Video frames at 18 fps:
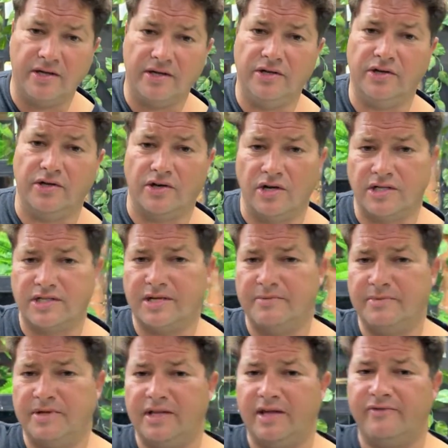you've got
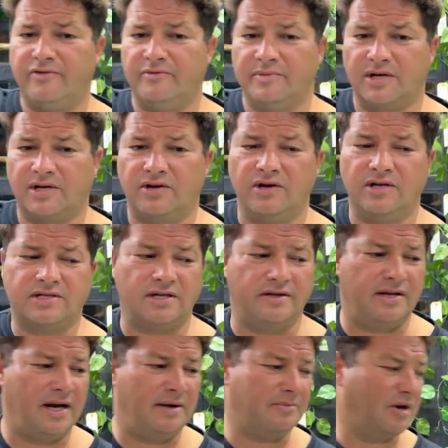something there for me, Kirsten.
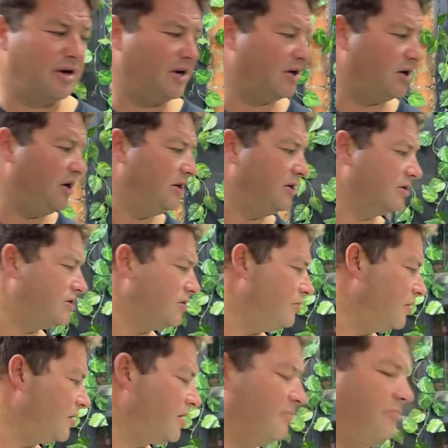Mm. I'm going to go
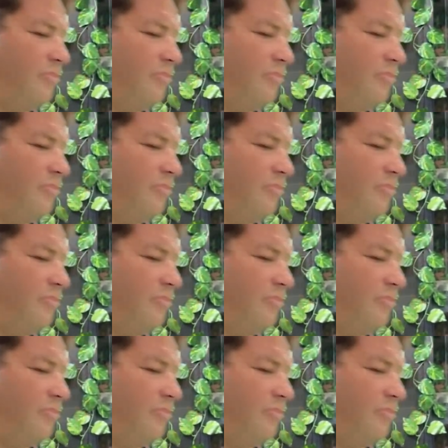into what